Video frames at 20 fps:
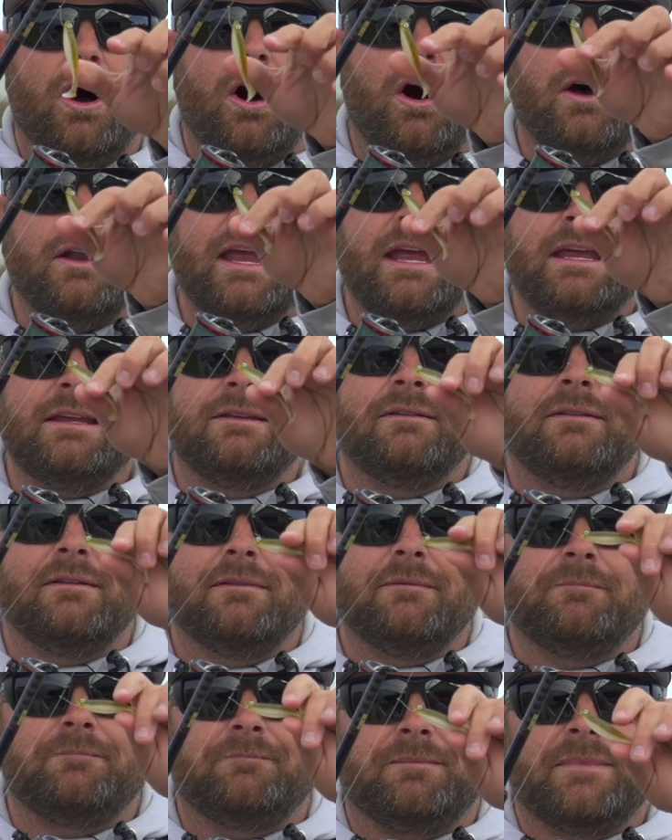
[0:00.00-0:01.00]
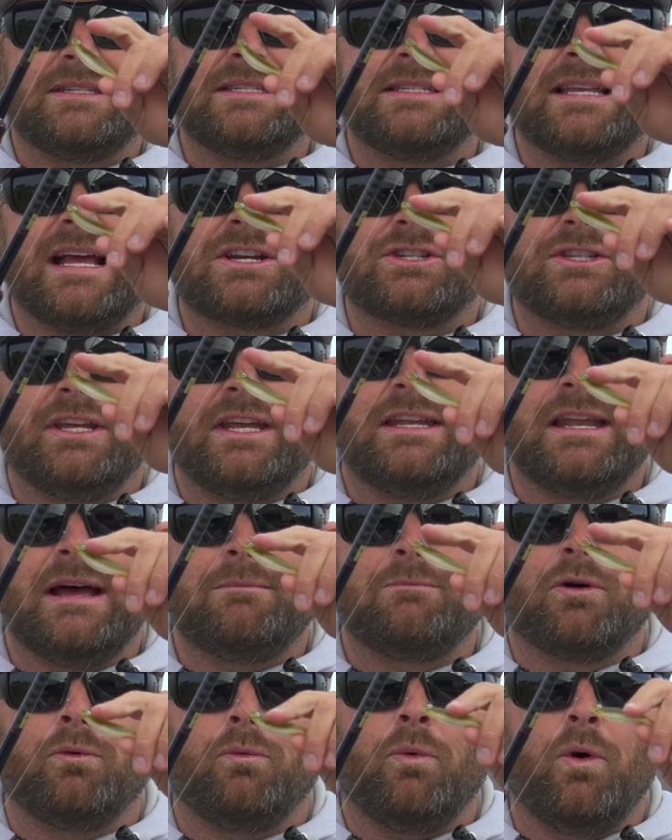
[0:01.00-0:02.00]
on a, this is actually a
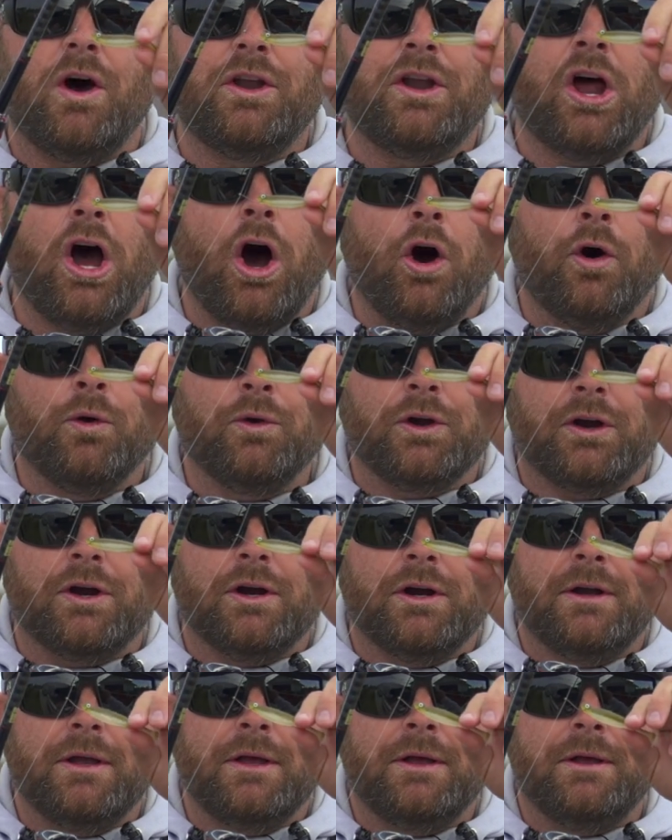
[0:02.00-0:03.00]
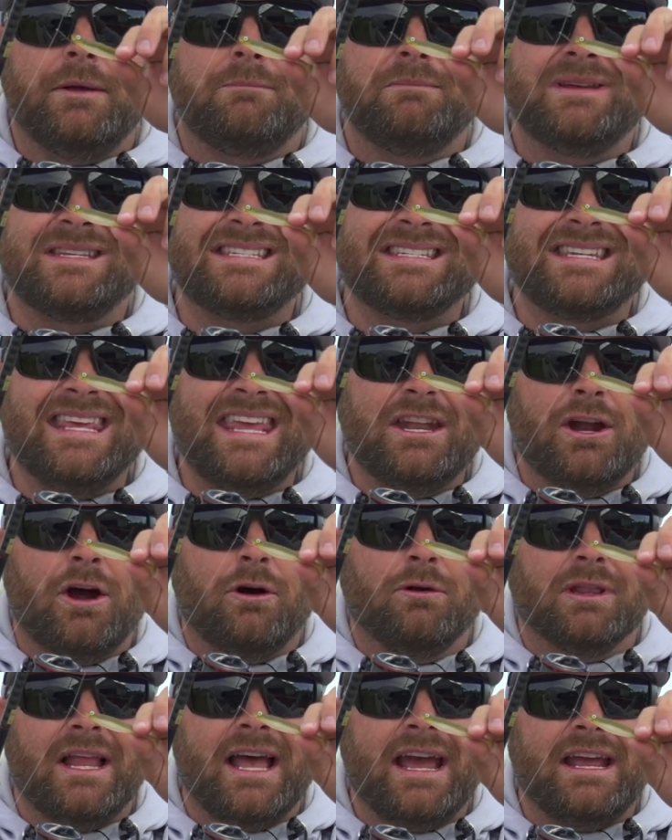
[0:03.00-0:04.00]
number one Owner
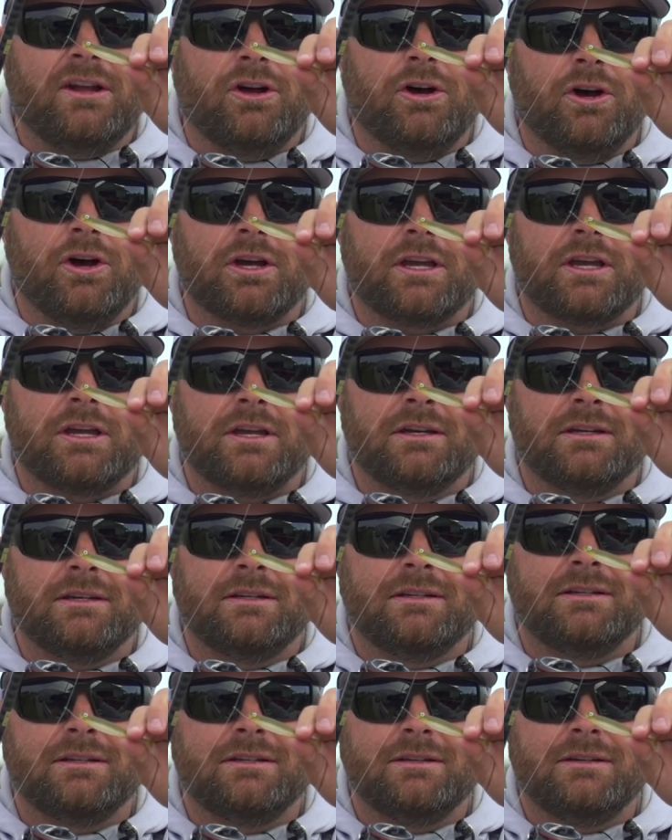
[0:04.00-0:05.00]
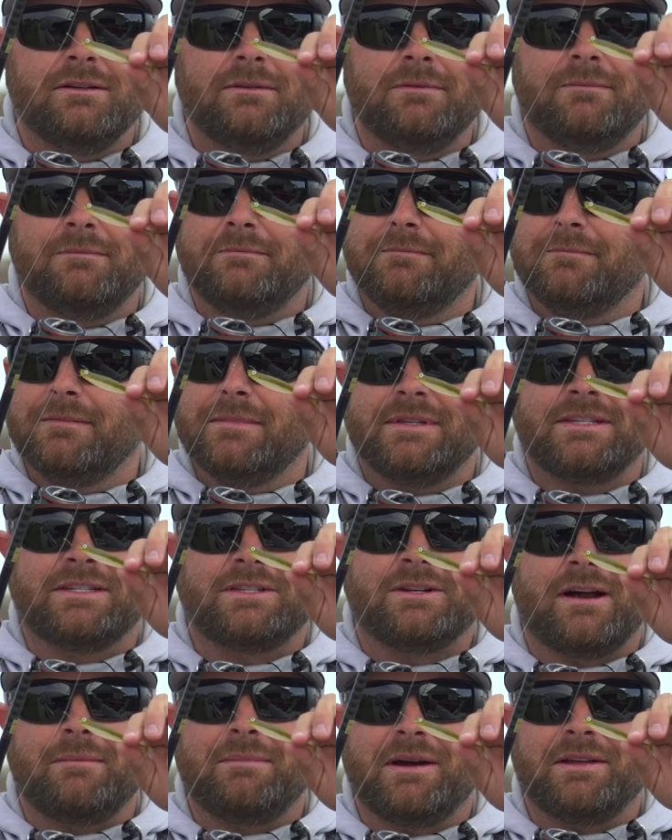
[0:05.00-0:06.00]
mosquito light hook.
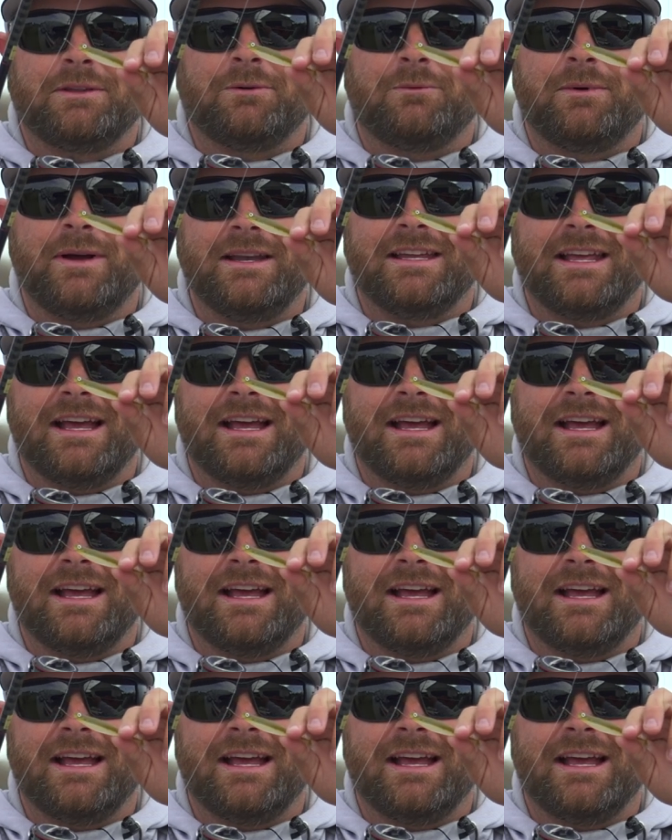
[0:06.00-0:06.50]
Sorry about the wind,